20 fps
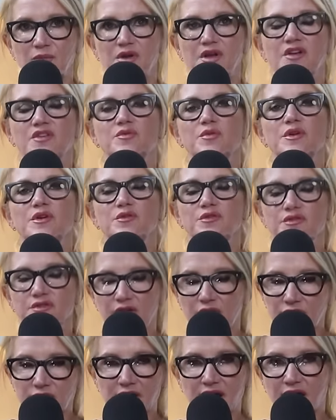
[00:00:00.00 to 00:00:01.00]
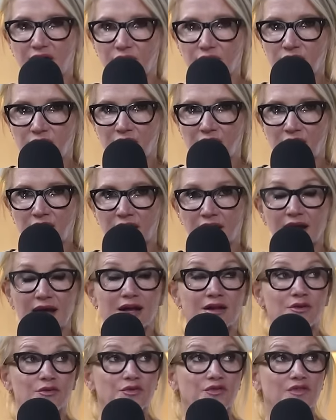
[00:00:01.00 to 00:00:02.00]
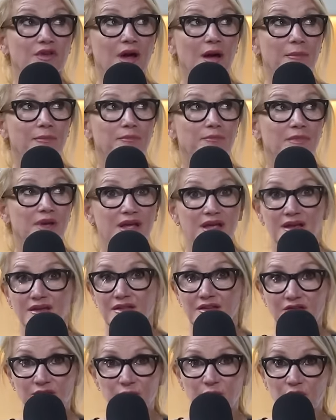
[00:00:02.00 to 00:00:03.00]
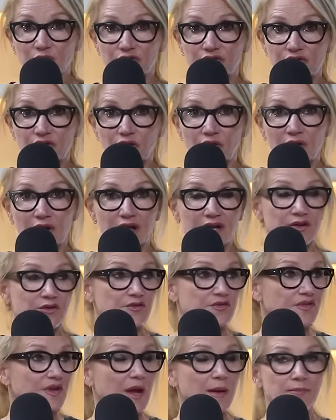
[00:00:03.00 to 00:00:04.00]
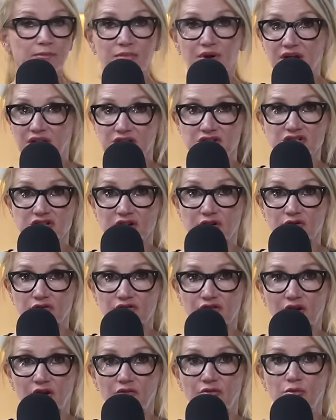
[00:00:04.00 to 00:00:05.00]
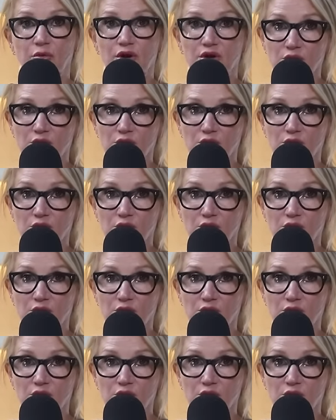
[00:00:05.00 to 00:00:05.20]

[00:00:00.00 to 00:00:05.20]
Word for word: Because when you slow down and you stop making this personal and you stop punishing yourself,